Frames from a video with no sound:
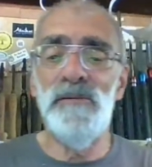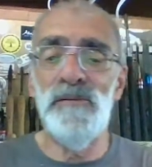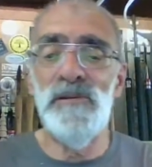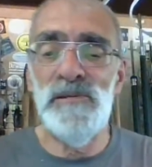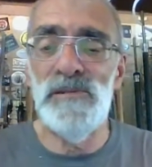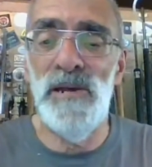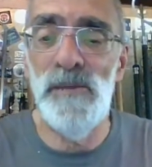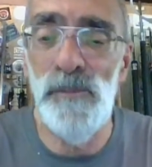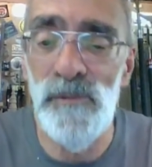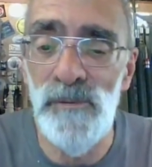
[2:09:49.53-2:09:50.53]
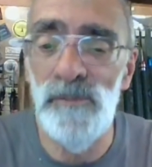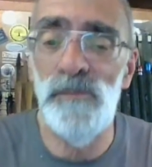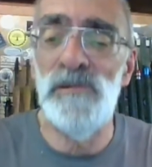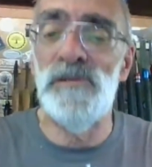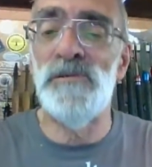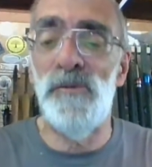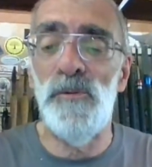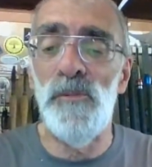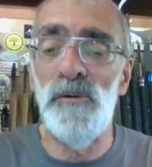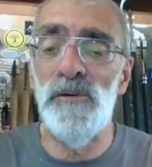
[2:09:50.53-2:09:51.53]
that this has happened. Mr.
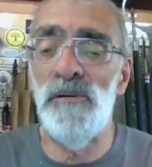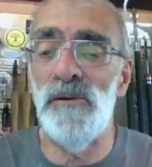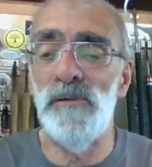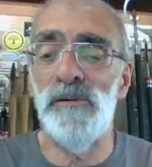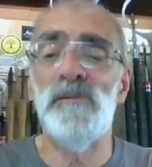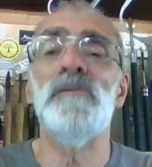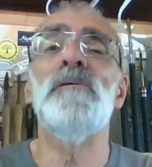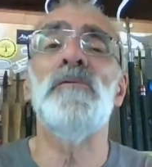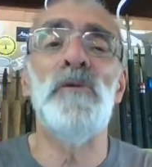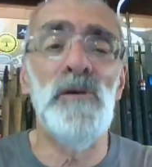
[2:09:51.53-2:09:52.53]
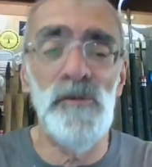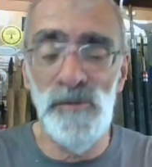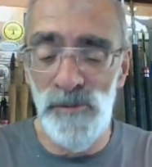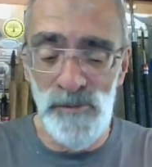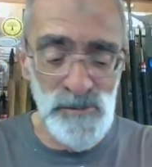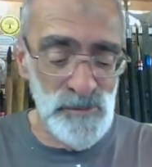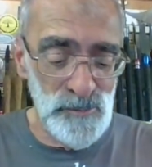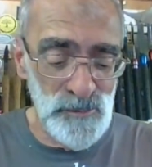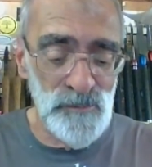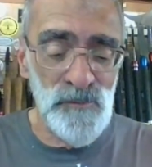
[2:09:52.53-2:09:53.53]
Jeremiah, I can rely on you
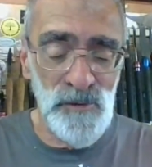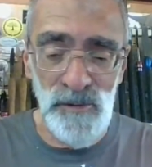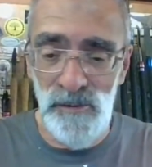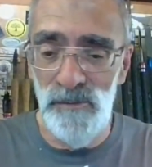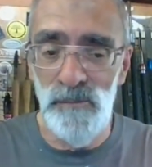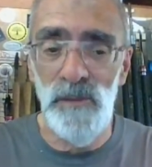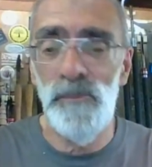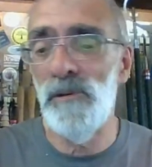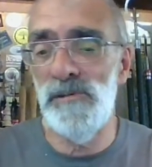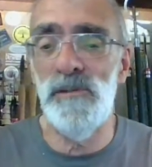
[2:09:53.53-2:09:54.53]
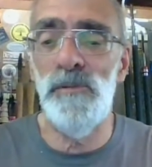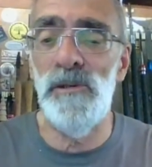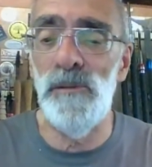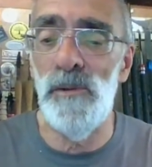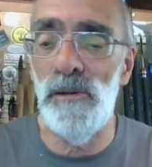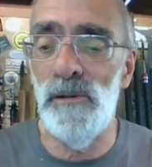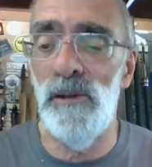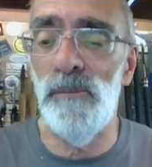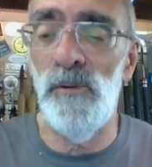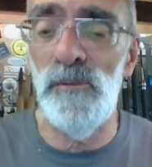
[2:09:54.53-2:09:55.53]
to convey. Maybe I'll send him an email and
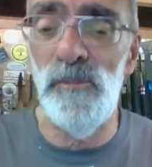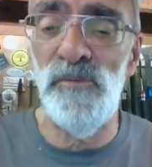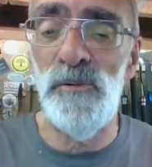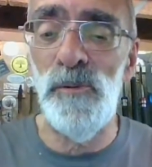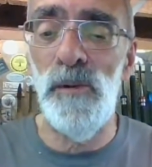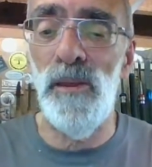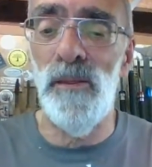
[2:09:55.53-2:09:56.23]
let him know before you get